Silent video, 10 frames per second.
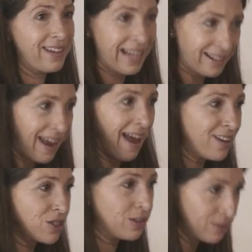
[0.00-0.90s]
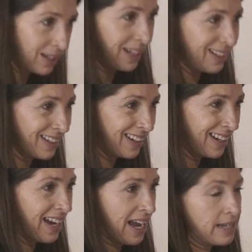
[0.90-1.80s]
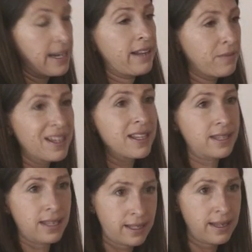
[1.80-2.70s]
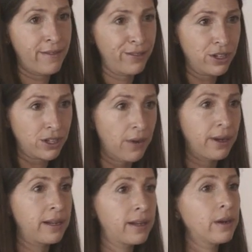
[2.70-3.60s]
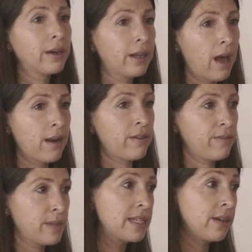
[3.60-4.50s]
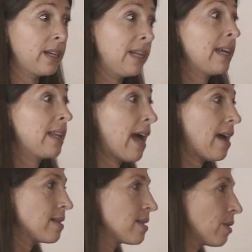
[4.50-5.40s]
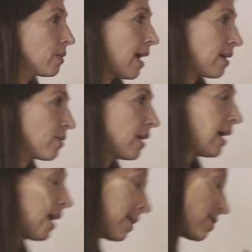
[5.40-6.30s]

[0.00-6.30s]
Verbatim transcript: at the actual reel, that means it never shown and there are a lot of material like that so that uh,